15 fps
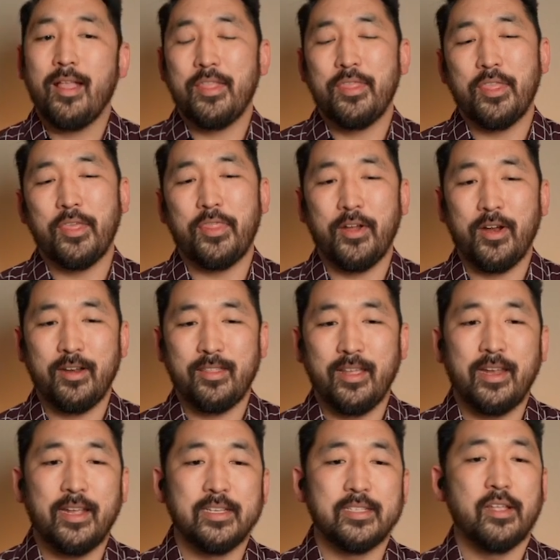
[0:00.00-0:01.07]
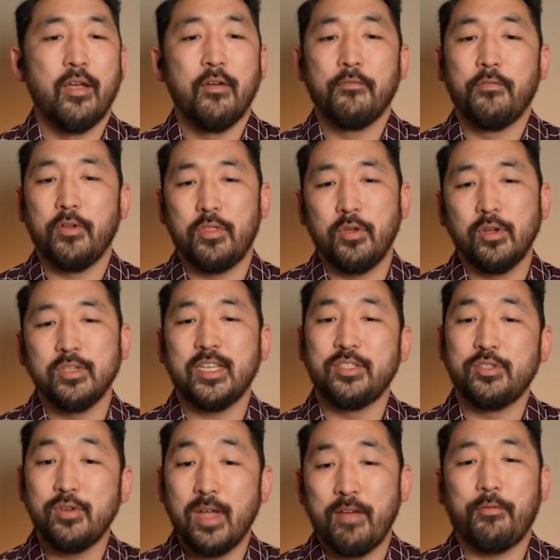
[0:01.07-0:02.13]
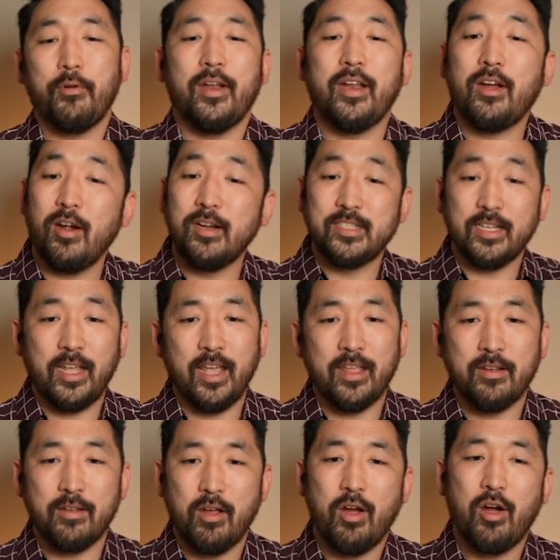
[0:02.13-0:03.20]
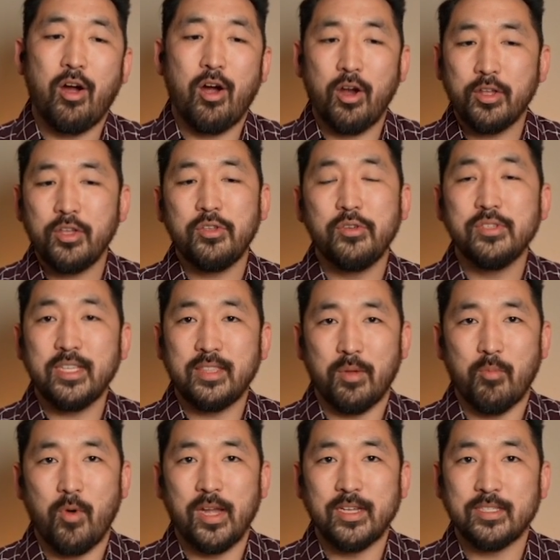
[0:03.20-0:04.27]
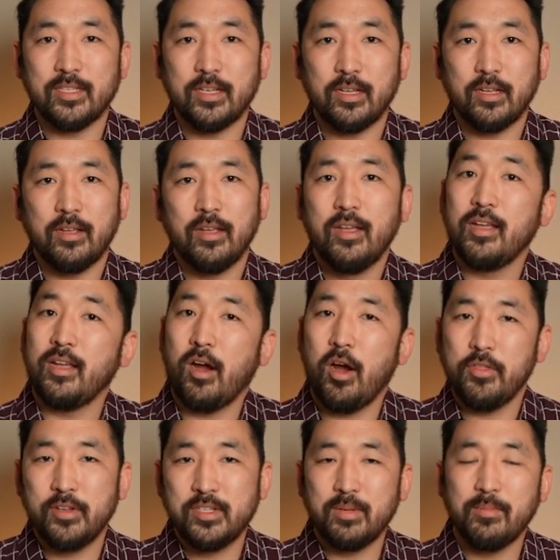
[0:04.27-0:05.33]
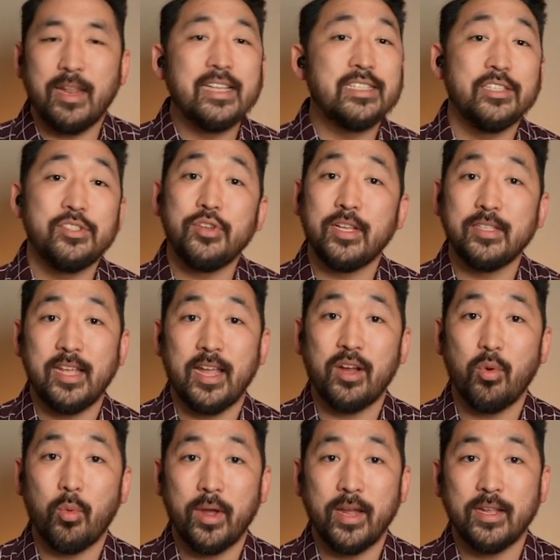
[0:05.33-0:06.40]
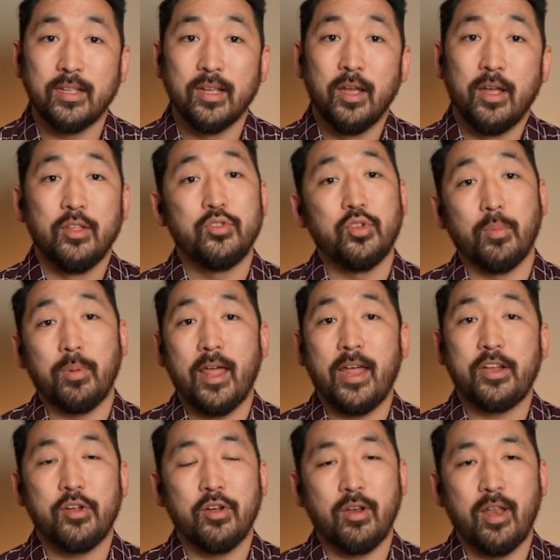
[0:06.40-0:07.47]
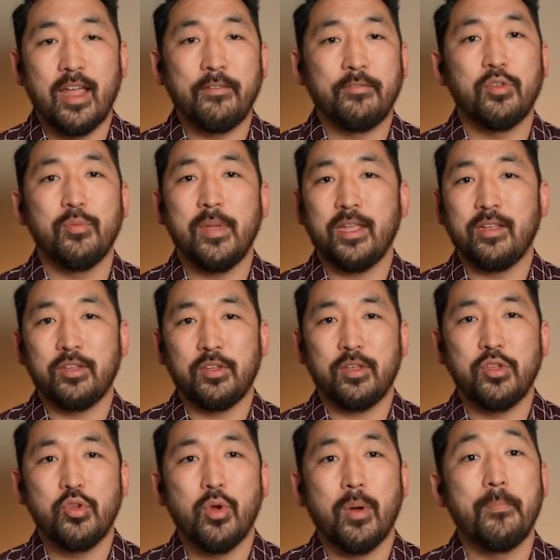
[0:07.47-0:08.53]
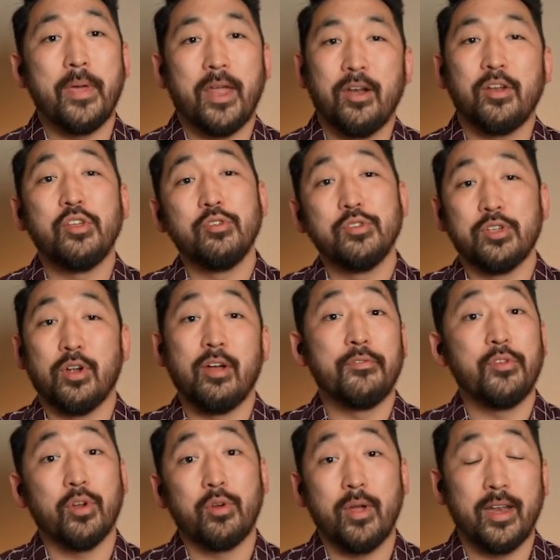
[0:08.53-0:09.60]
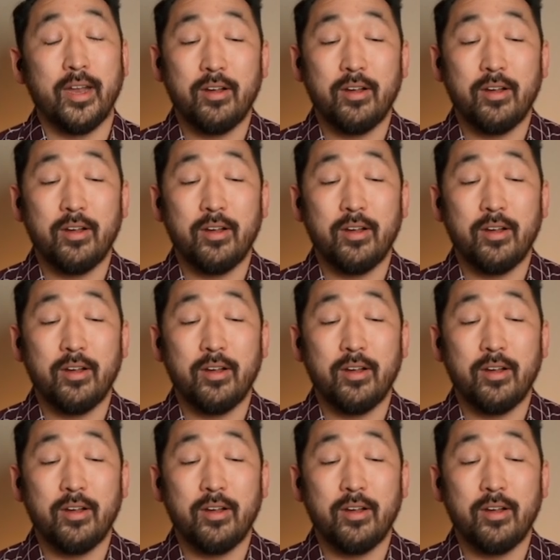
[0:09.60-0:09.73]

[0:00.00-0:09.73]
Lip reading: The third thing is, for those that do have credit cards, again, are you using them wisely? Are there some lessons you can take away to apply to your life to make you a better user of your credit